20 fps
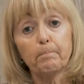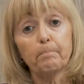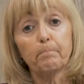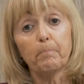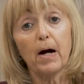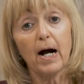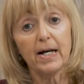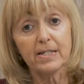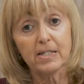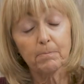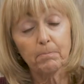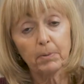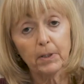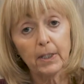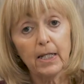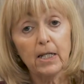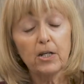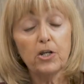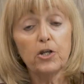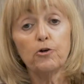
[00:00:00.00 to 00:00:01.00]

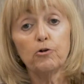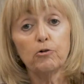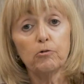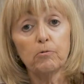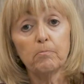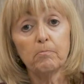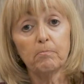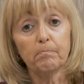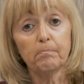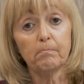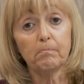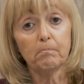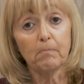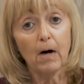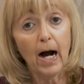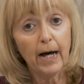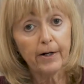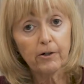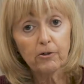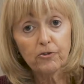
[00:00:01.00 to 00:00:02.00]
possibly new
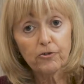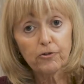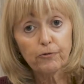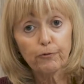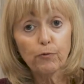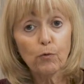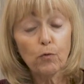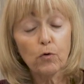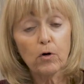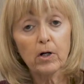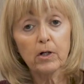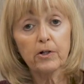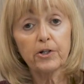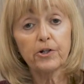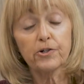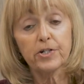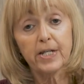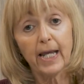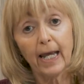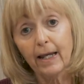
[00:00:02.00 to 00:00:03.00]
models for
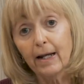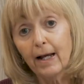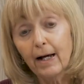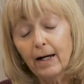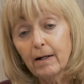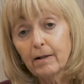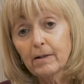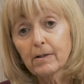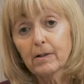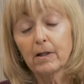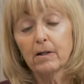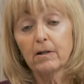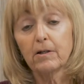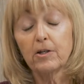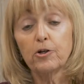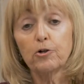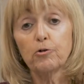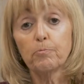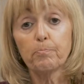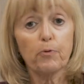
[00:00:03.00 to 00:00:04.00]
your data,
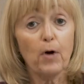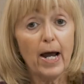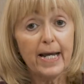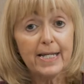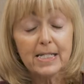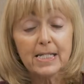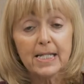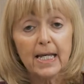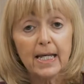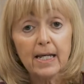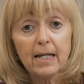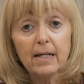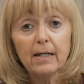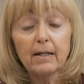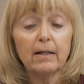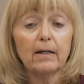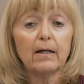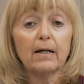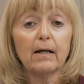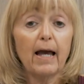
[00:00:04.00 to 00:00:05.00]
new pricing,
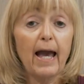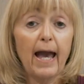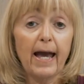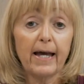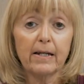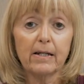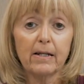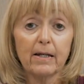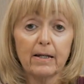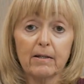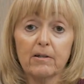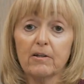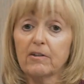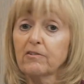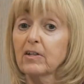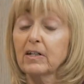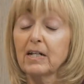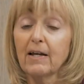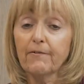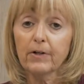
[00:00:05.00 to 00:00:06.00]
and a
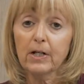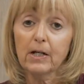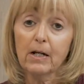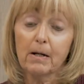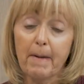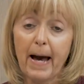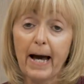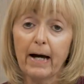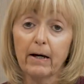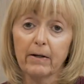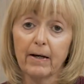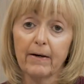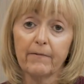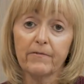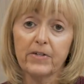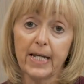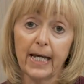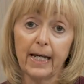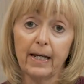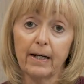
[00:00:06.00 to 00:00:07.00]
significant amount
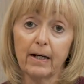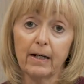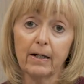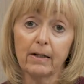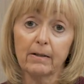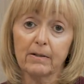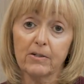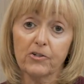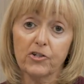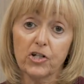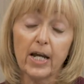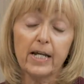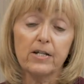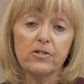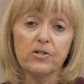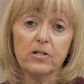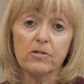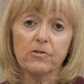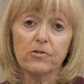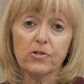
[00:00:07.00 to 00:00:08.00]
of data
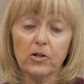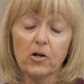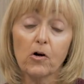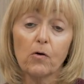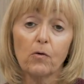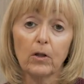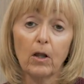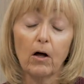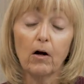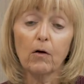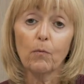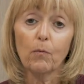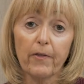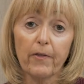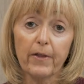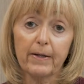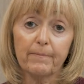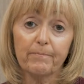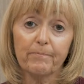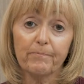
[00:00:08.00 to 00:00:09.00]
changes to go along
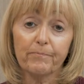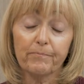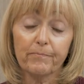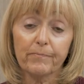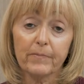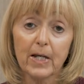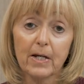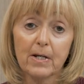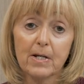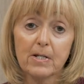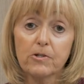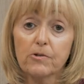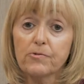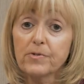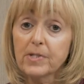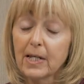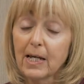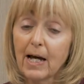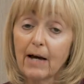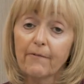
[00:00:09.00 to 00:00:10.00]
it. So
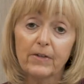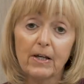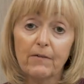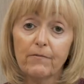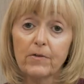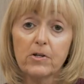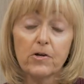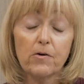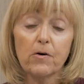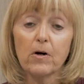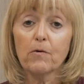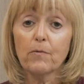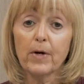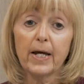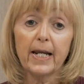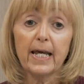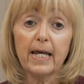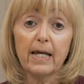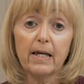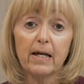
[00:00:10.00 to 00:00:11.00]
see, I've given you
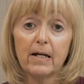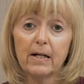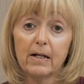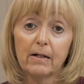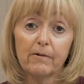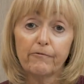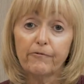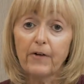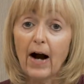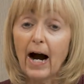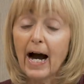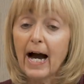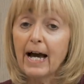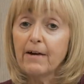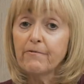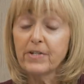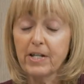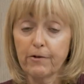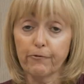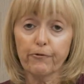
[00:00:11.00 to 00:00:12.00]
already
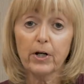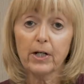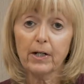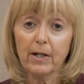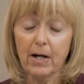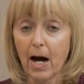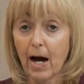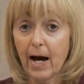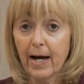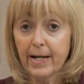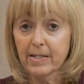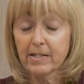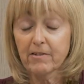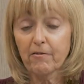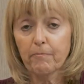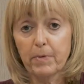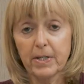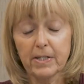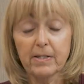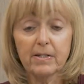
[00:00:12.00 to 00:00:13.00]
5 different kinds
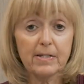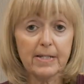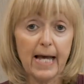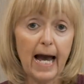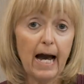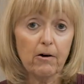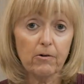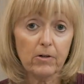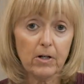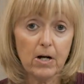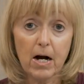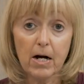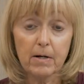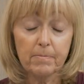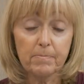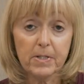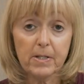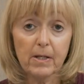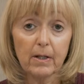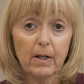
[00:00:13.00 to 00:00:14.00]
of business
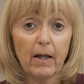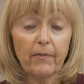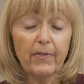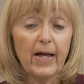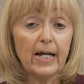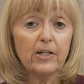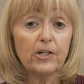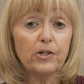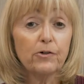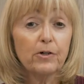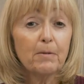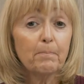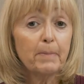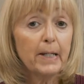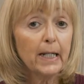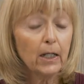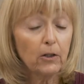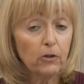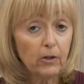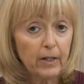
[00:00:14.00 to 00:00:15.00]
outcomes that you can
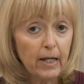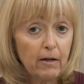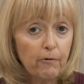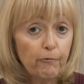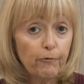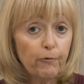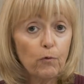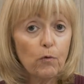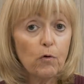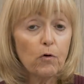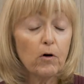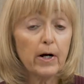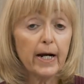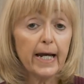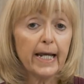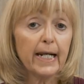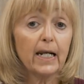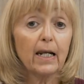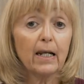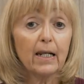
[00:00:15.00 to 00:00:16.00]
be looking for
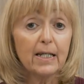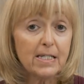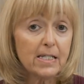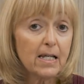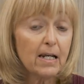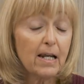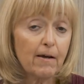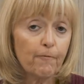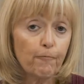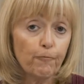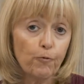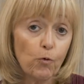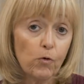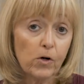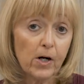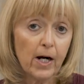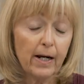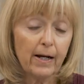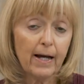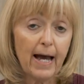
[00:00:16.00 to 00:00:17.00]
and listening
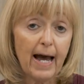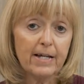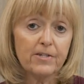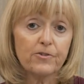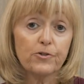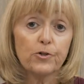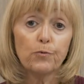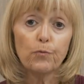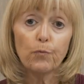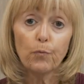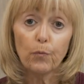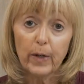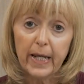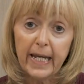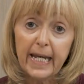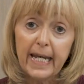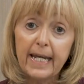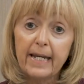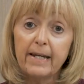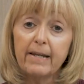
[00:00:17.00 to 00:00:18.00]
for as you
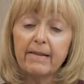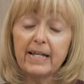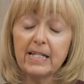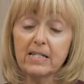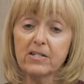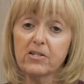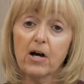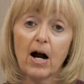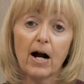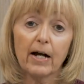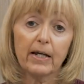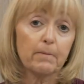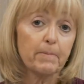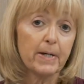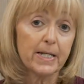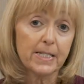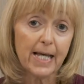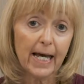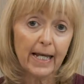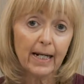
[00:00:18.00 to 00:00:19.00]
read these
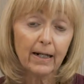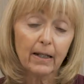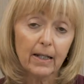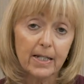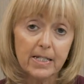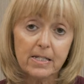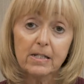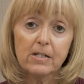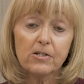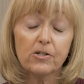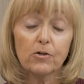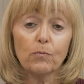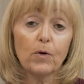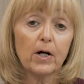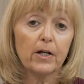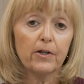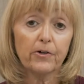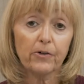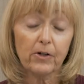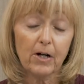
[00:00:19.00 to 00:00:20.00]
documents and listen to
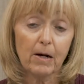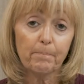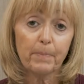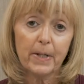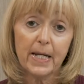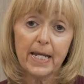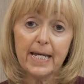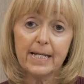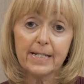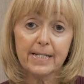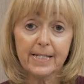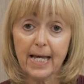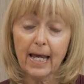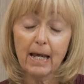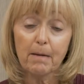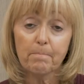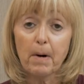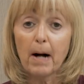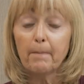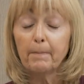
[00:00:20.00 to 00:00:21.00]
what your company is
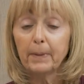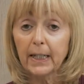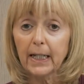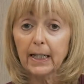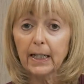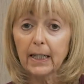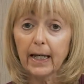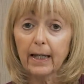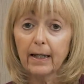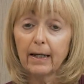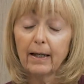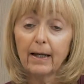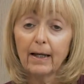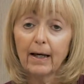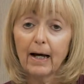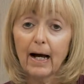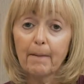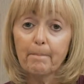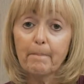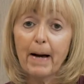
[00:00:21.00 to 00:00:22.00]
saying publicly
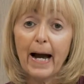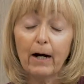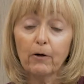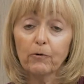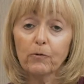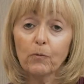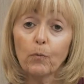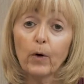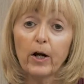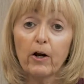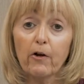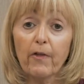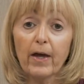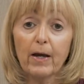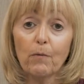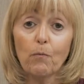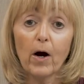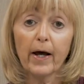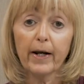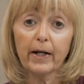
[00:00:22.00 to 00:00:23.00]
about where they
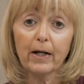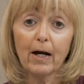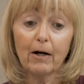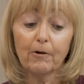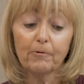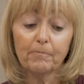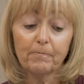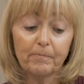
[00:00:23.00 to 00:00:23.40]
want to go.